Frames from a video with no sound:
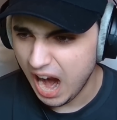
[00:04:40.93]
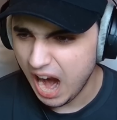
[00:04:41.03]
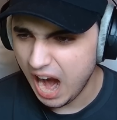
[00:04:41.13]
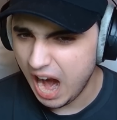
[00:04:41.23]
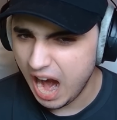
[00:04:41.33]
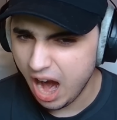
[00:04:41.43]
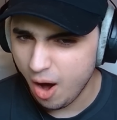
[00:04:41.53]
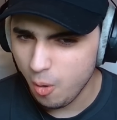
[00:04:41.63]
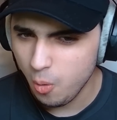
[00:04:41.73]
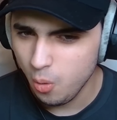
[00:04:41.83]

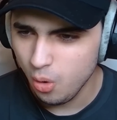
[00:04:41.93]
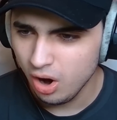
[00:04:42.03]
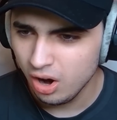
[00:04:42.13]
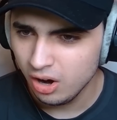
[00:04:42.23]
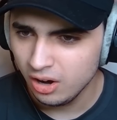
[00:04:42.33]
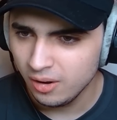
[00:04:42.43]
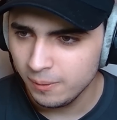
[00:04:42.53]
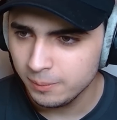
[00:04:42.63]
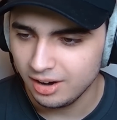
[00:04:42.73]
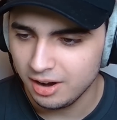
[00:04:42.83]
Ow!
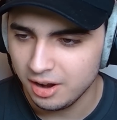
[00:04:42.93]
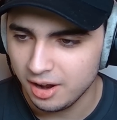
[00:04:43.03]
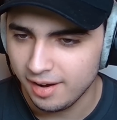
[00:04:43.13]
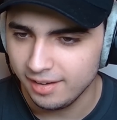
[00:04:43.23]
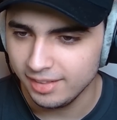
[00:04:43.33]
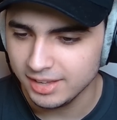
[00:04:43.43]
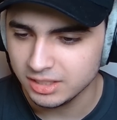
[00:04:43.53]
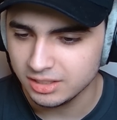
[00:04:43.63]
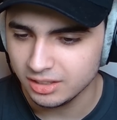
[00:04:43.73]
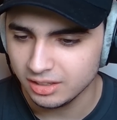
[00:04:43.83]
Aw, that
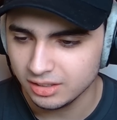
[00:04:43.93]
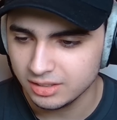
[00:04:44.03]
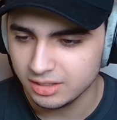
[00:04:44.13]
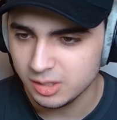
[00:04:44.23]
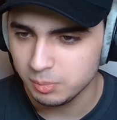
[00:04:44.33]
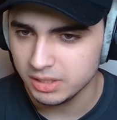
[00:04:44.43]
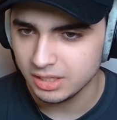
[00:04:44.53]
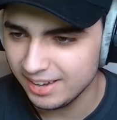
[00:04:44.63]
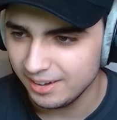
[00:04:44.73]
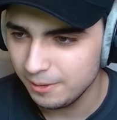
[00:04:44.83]
sucks. He's
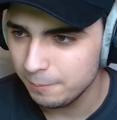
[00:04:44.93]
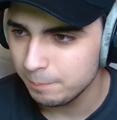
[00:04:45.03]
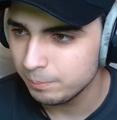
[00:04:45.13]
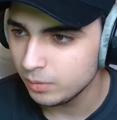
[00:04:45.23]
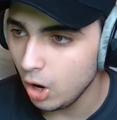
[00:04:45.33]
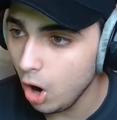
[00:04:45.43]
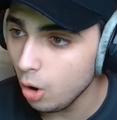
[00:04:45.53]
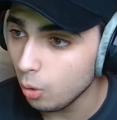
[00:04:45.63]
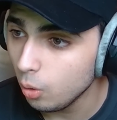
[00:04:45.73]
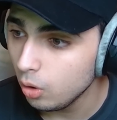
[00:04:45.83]
missing it.
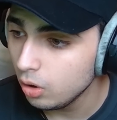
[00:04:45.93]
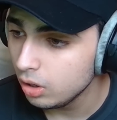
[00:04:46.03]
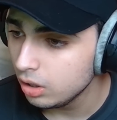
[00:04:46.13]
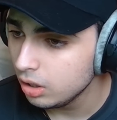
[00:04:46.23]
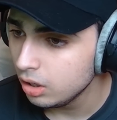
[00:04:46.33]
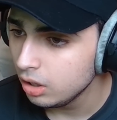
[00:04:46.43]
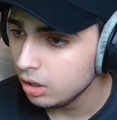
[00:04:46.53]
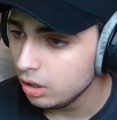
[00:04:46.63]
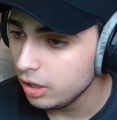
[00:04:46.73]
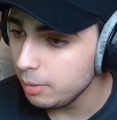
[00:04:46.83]
Oh!
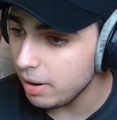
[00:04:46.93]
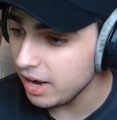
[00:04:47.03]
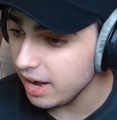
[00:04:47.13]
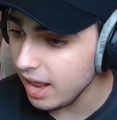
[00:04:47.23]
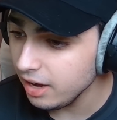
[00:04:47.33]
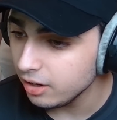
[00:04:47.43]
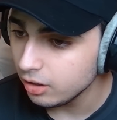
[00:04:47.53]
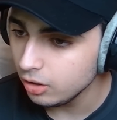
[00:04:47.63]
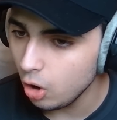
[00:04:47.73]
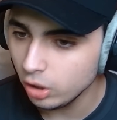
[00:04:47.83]
He made
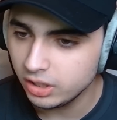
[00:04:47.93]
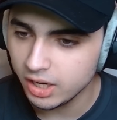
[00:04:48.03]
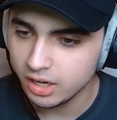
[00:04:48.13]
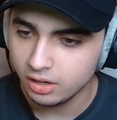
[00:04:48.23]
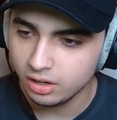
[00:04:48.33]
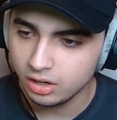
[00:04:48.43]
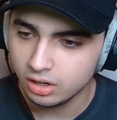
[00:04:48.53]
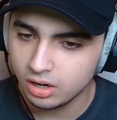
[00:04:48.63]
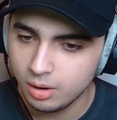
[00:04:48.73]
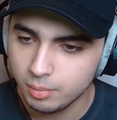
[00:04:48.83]
it in! No, he didn't.
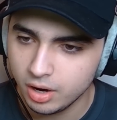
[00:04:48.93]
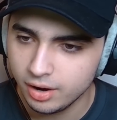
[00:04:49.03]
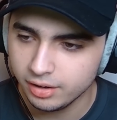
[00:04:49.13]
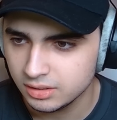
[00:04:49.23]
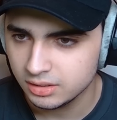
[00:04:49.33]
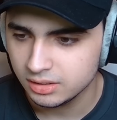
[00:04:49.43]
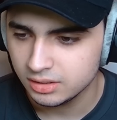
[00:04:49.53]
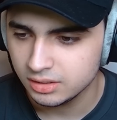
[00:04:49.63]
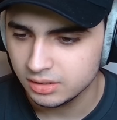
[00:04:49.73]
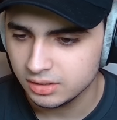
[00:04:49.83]
Come on. He
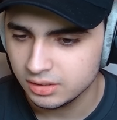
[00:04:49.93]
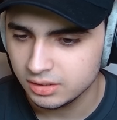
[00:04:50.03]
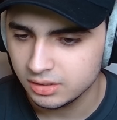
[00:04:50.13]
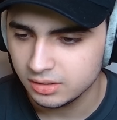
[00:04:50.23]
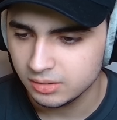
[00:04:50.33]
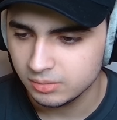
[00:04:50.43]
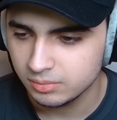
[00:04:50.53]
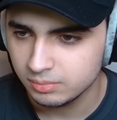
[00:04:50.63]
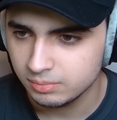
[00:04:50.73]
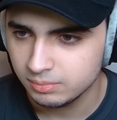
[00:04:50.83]
sense the
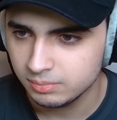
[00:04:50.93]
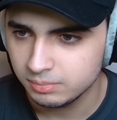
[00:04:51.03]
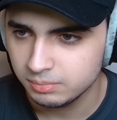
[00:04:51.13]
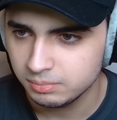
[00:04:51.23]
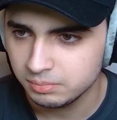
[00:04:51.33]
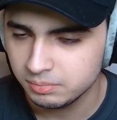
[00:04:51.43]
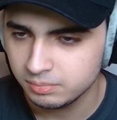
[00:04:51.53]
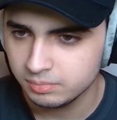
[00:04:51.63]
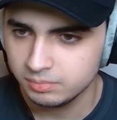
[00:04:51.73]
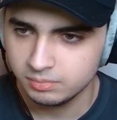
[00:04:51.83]
dragon
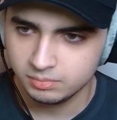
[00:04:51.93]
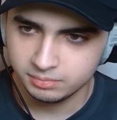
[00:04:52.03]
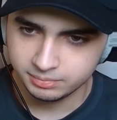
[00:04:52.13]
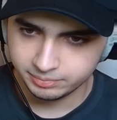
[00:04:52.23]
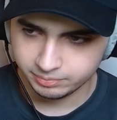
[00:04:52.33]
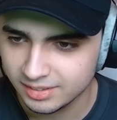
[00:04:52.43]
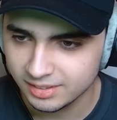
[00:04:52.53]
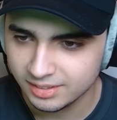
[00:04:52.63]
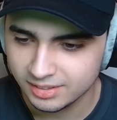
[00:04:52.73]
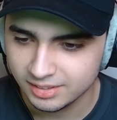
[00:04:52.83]
warrior is among us.
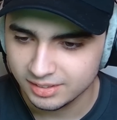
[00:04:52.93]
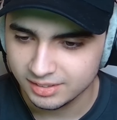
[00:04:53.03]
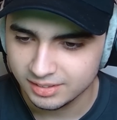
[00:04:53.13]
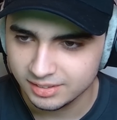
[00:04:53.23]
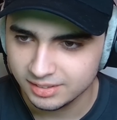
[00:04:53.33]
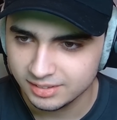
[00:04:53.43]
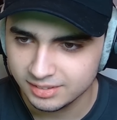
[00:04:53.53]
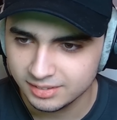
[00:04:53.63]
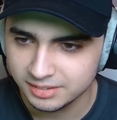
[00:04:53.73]
I love Kung Fu!